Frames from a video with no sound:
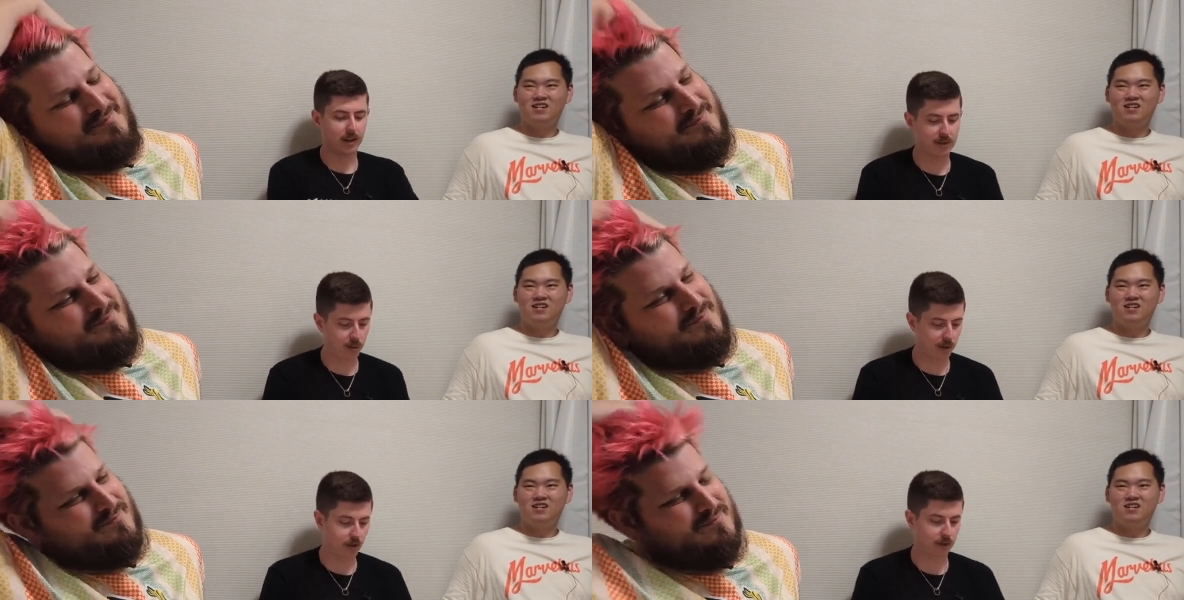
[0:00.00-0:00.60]
Speaker 1: last
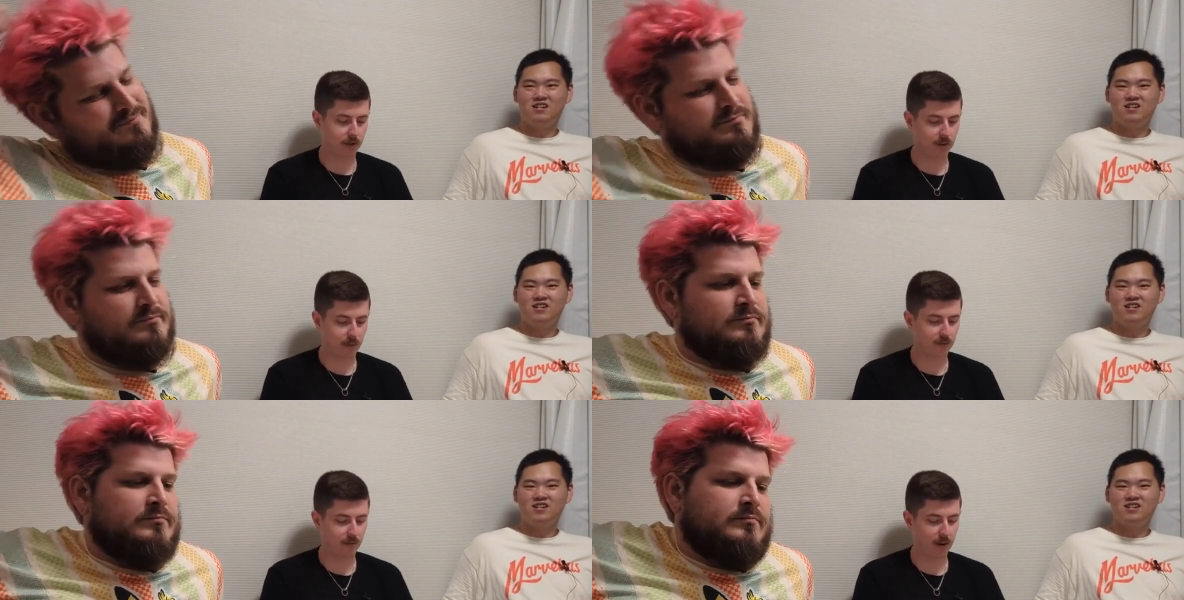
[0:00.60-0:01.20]
question
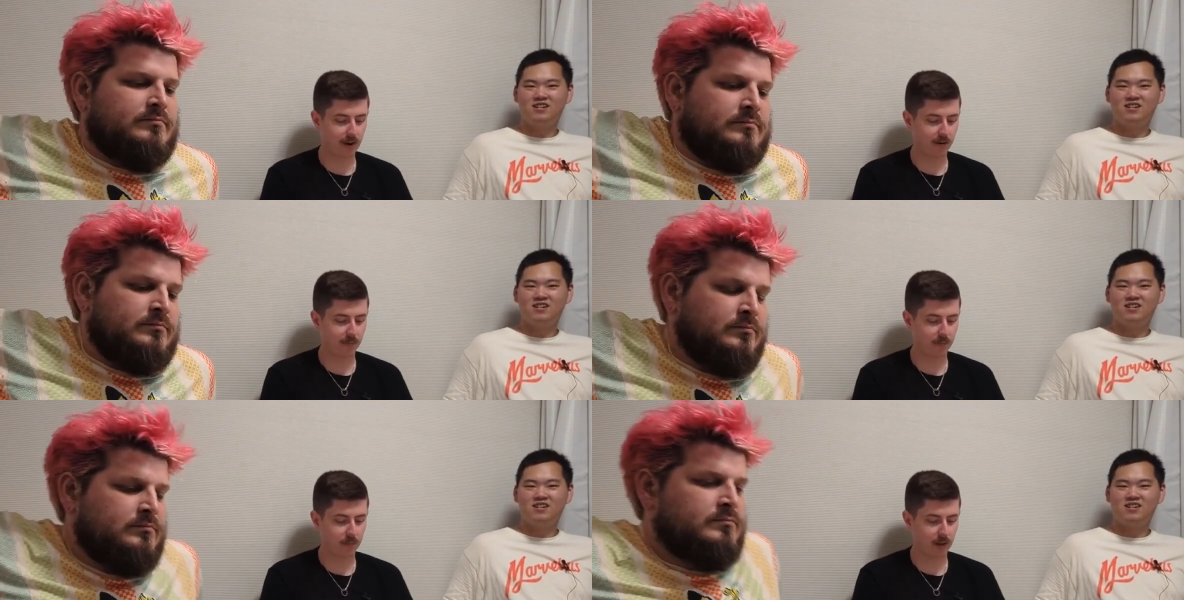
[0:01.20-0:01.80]
comes from now,
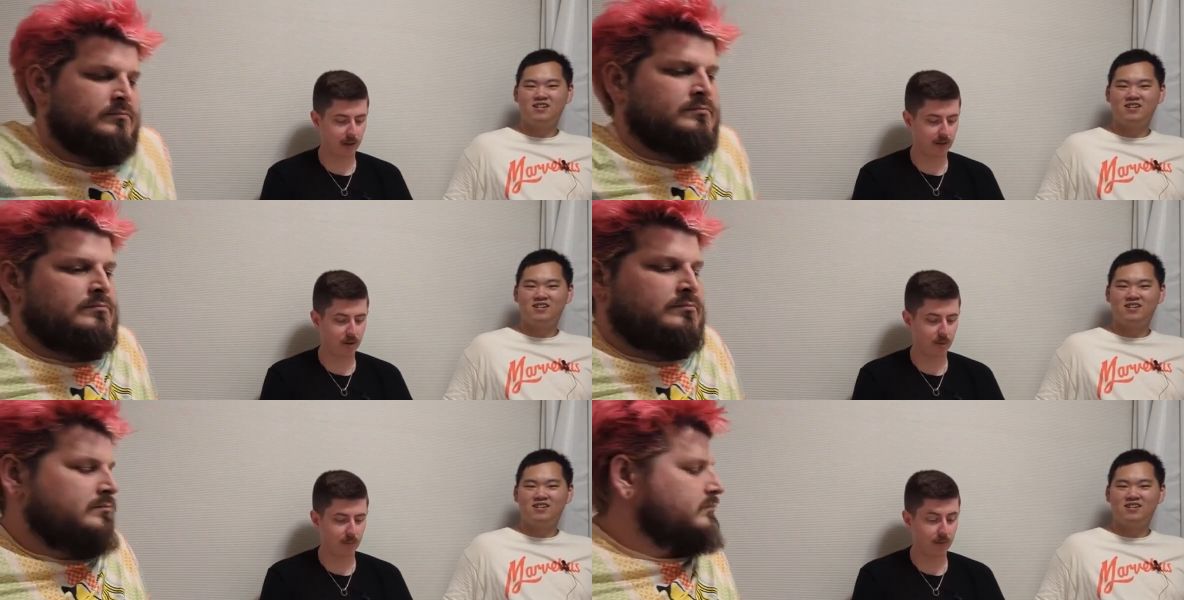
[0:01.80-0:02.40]
and this
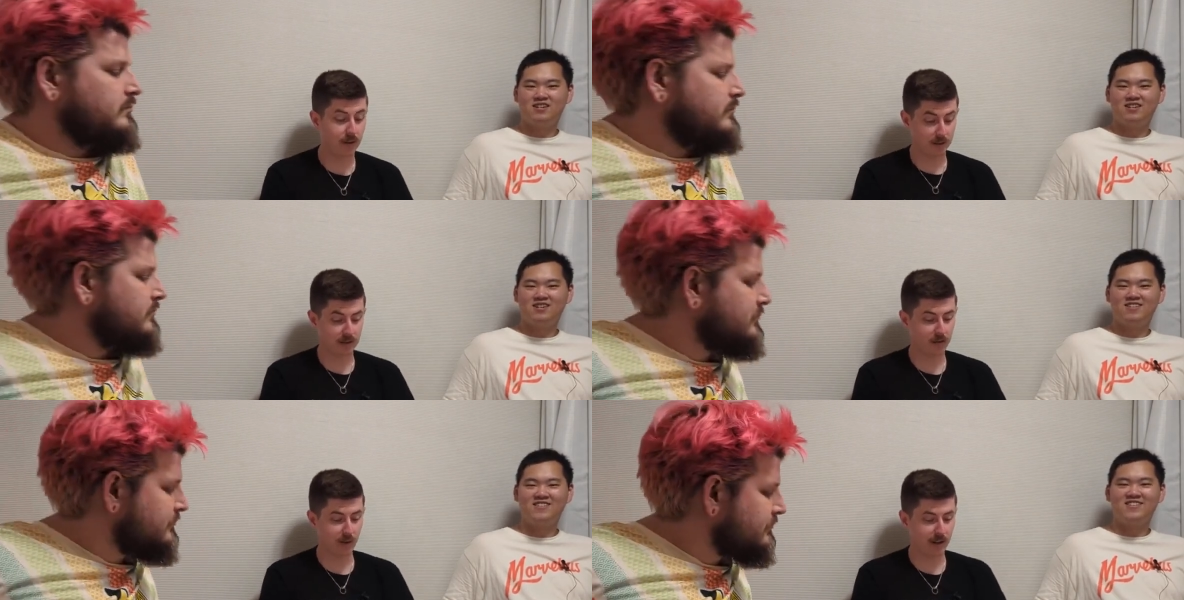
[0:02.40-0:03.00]
Tom. This
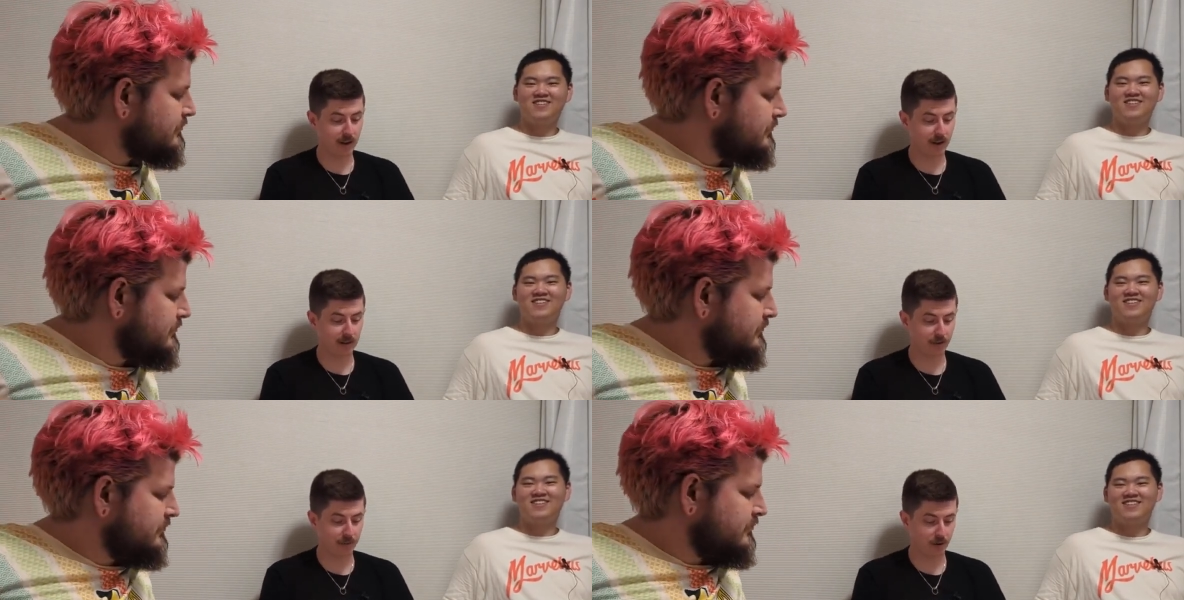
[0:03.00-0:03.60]
is directly
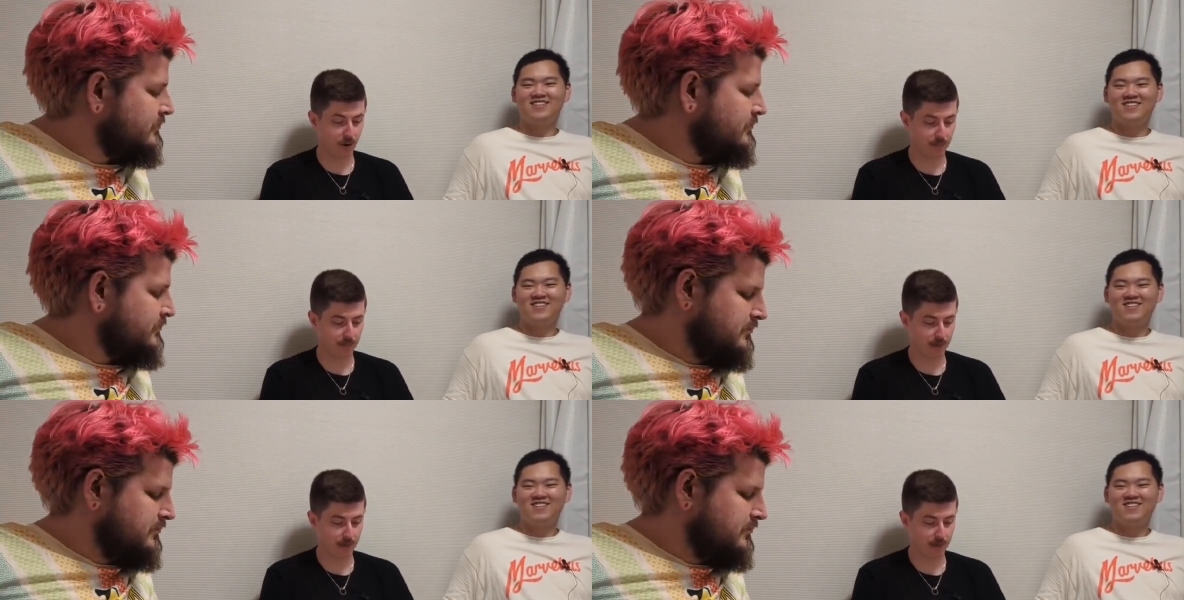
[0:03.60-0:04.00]
asked for Tom,